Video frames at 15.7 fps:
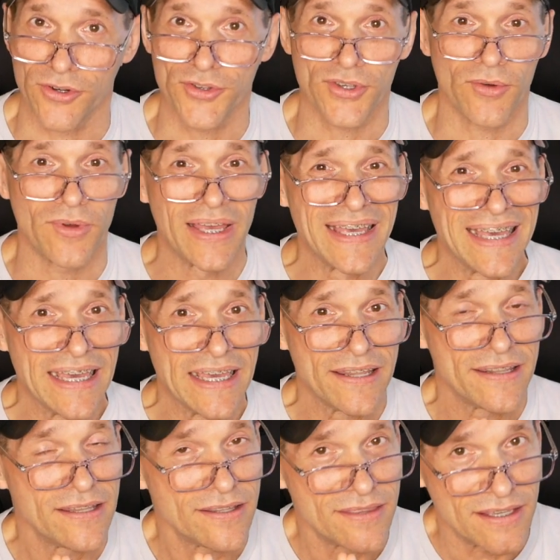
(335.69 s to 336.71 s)
So
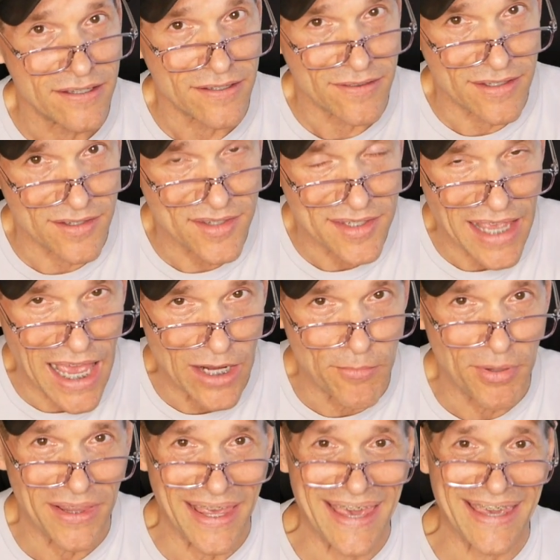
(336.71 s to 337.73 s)
the side
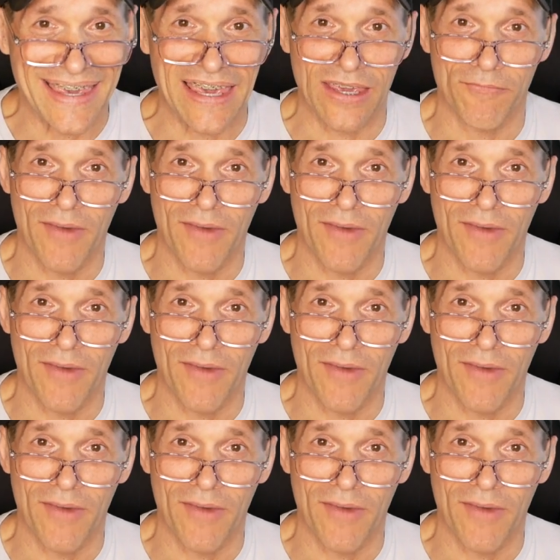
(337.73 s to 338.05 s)
planking